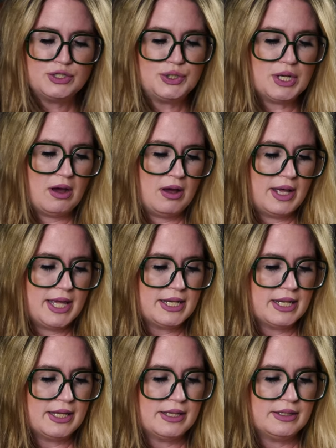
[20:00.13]

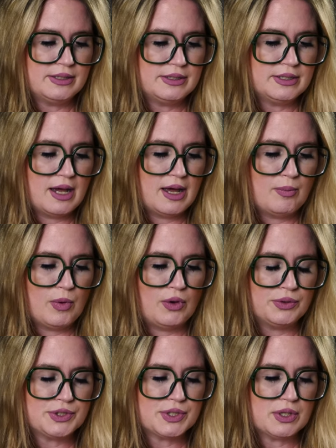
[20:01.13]
Dawn um,
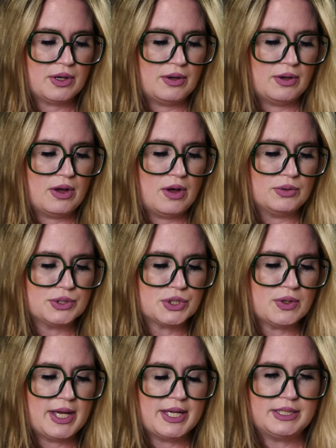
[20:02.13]
Ultra,
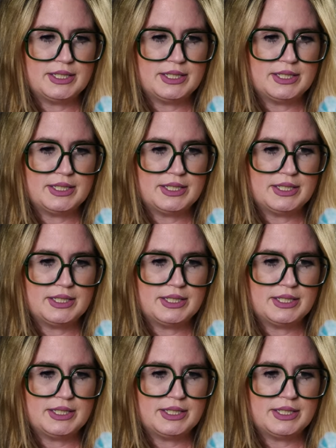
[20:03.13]
Ultra